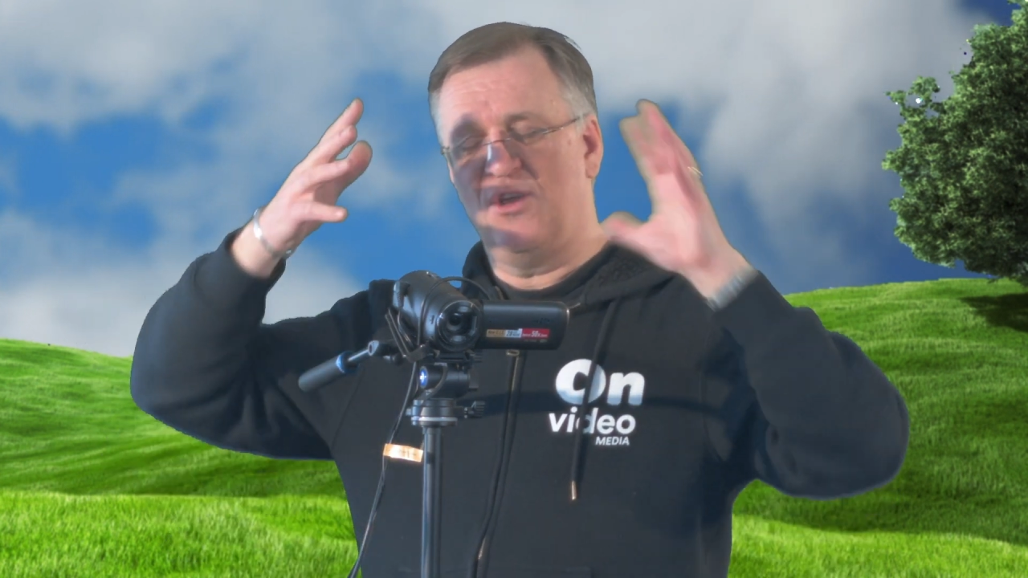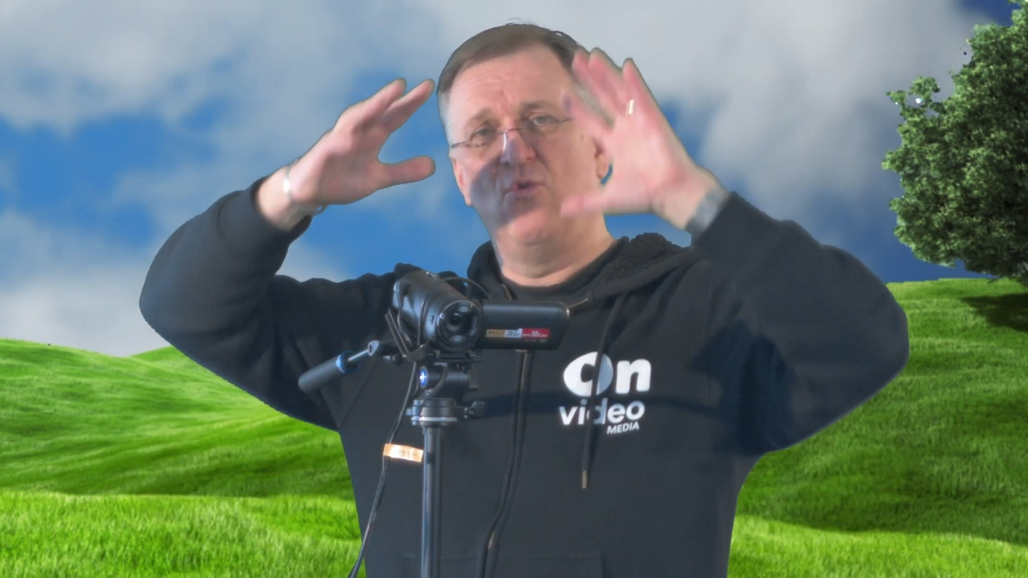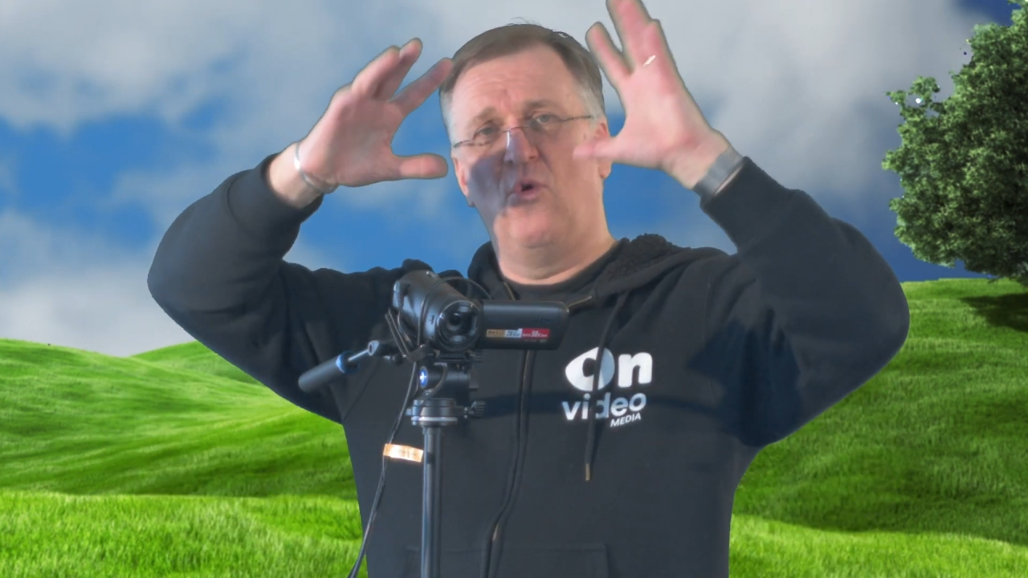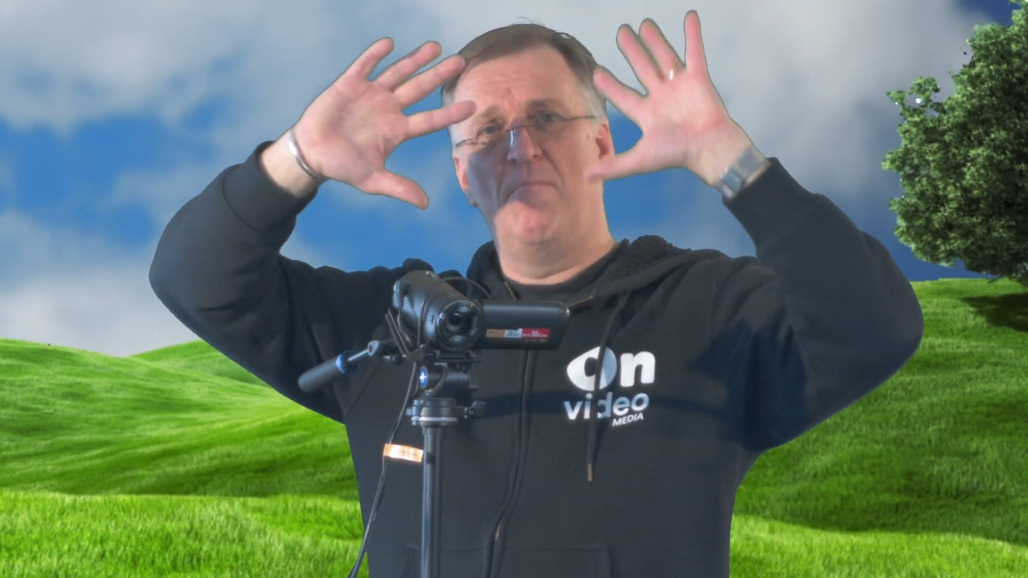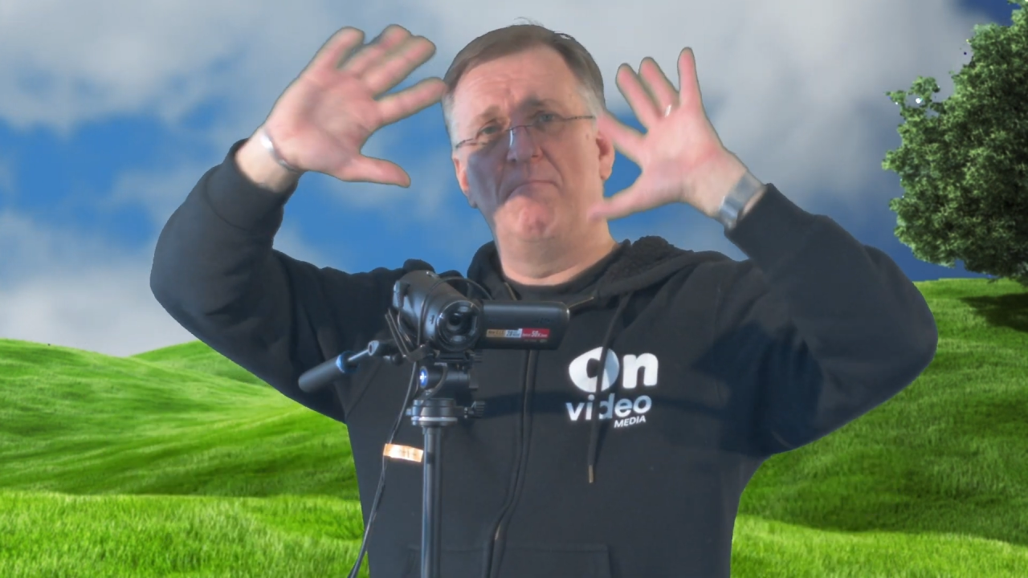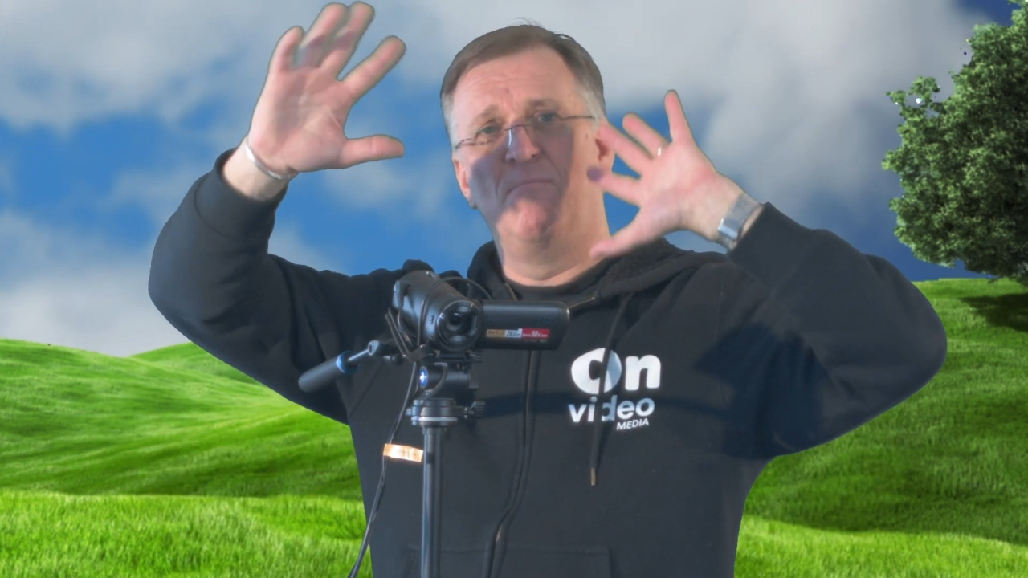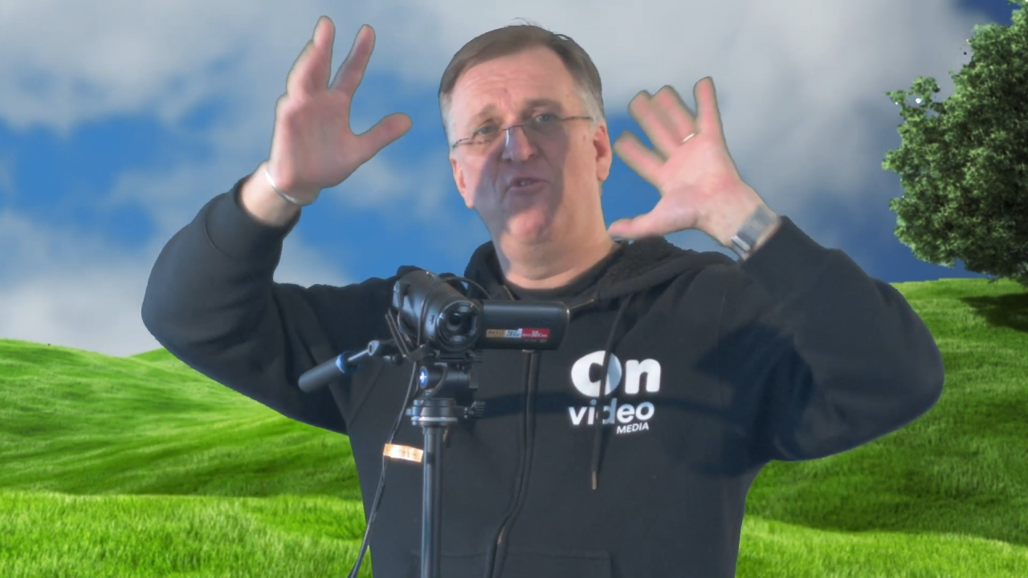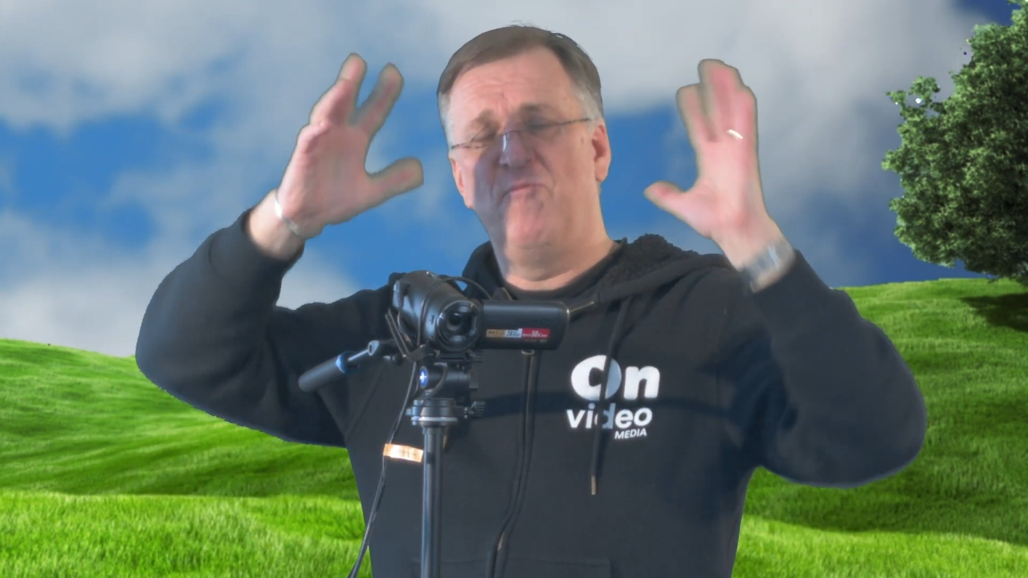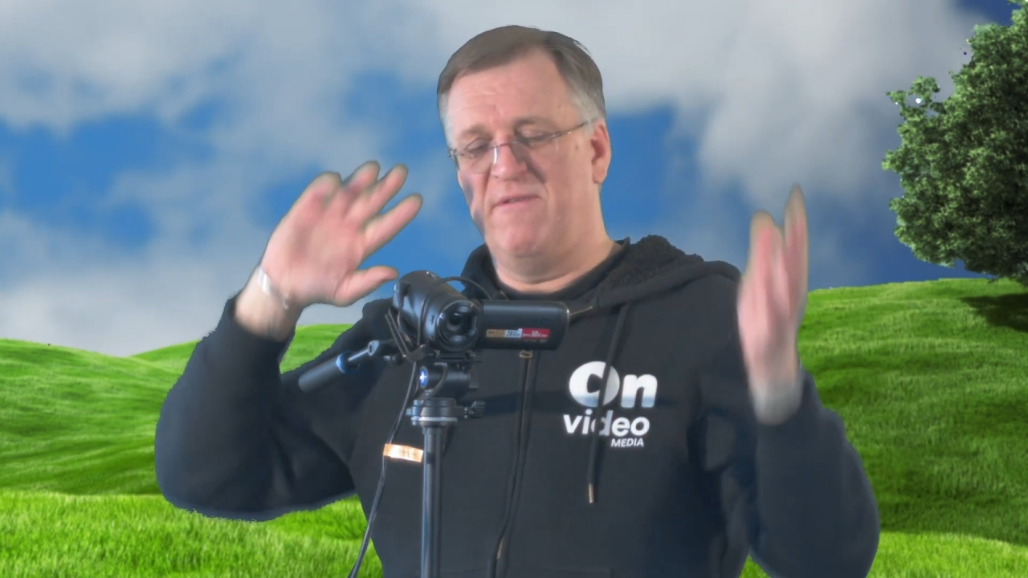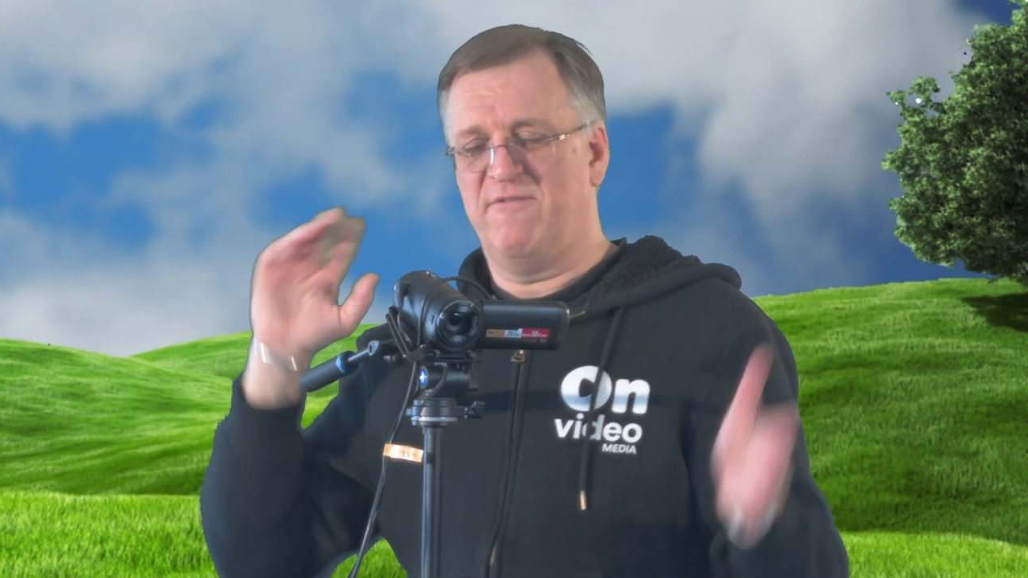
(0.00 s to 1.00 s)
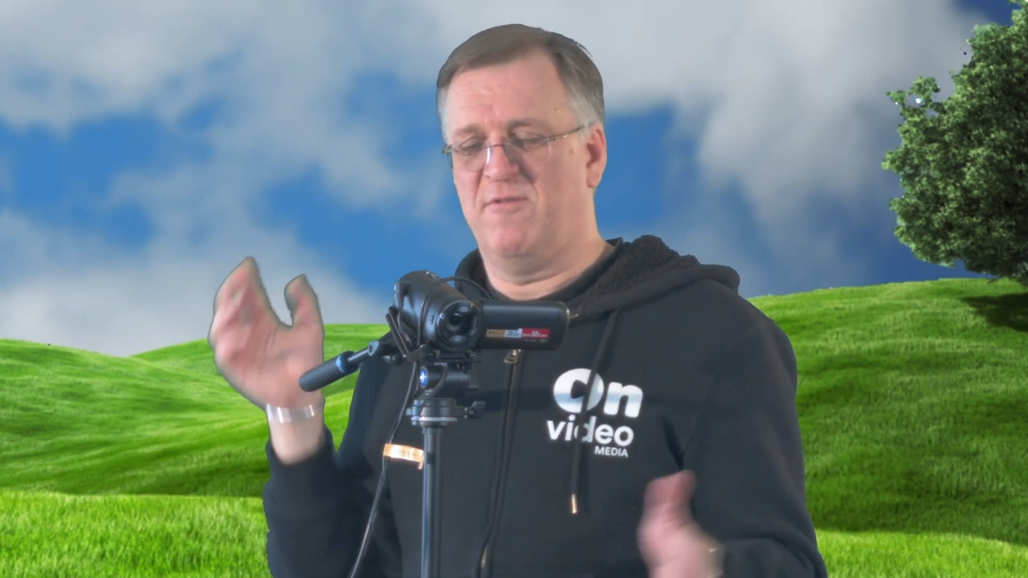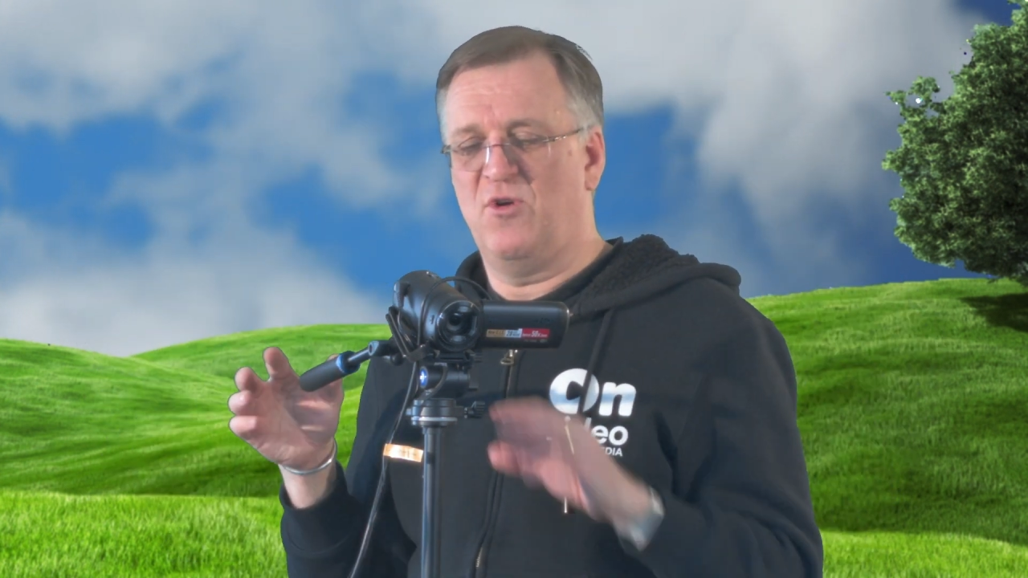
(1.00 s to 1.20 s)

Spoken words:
your movement from